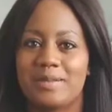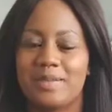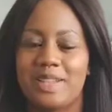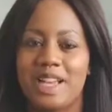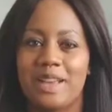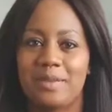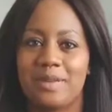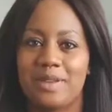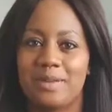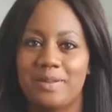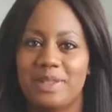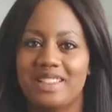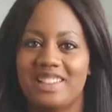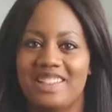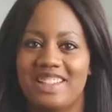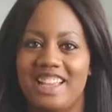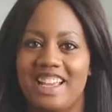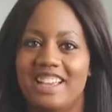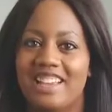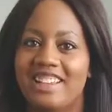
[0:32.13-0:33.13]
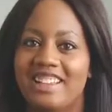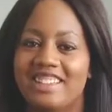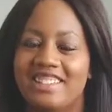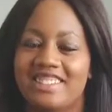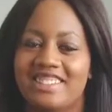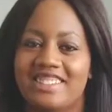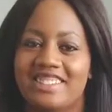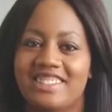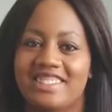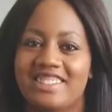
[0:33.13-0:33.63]
some time with me today.
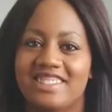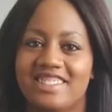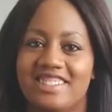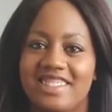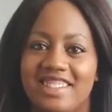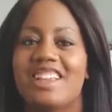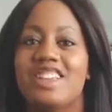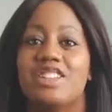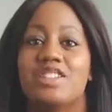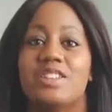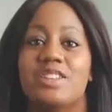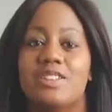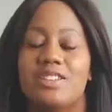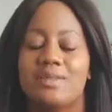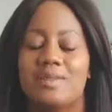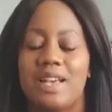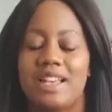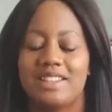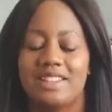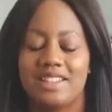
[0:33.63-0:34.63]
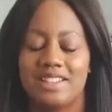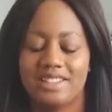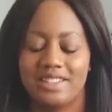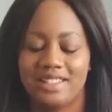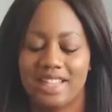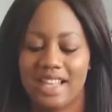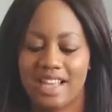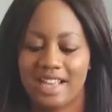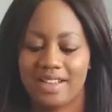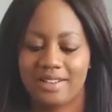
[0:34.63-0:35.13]
So the message
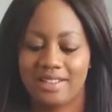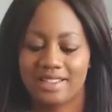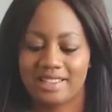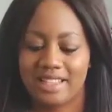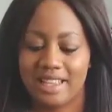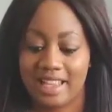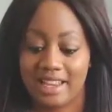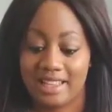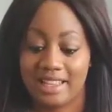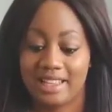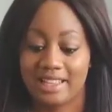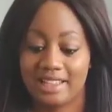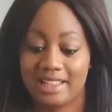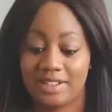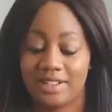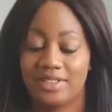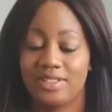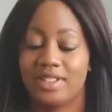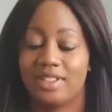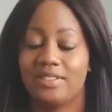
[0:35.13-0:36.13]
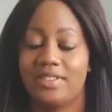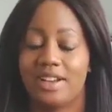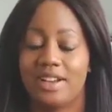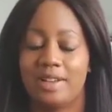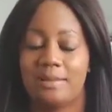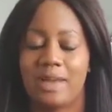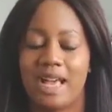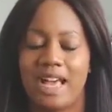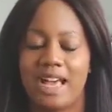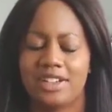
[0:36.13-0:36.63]
that I was getting that I was feeling very
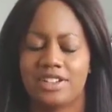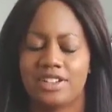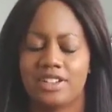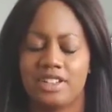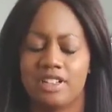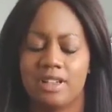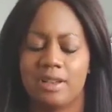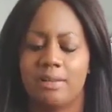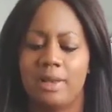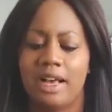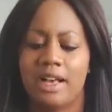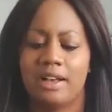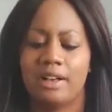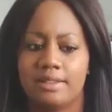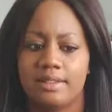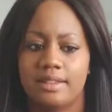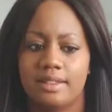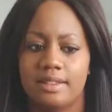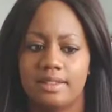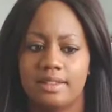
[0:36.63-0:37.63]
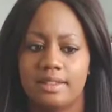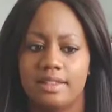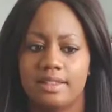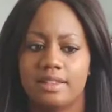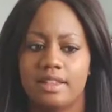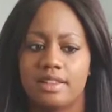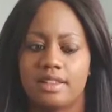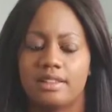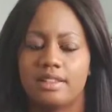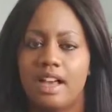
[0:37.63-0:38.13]
passionate about
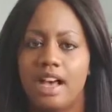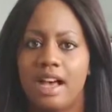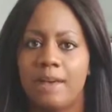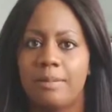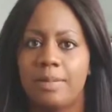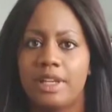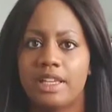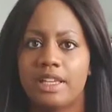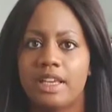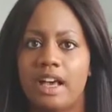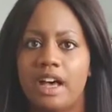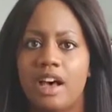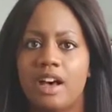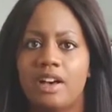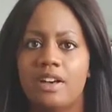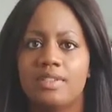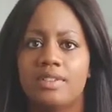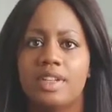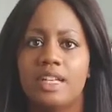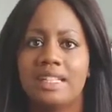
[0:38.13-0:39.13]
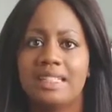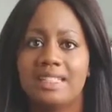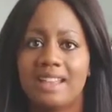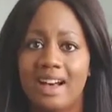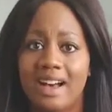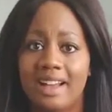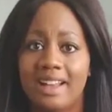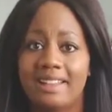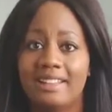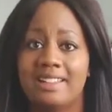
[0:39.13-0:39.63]
is on the topic of
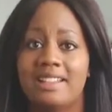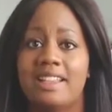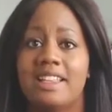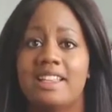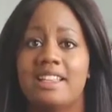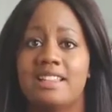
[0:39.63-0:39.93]
not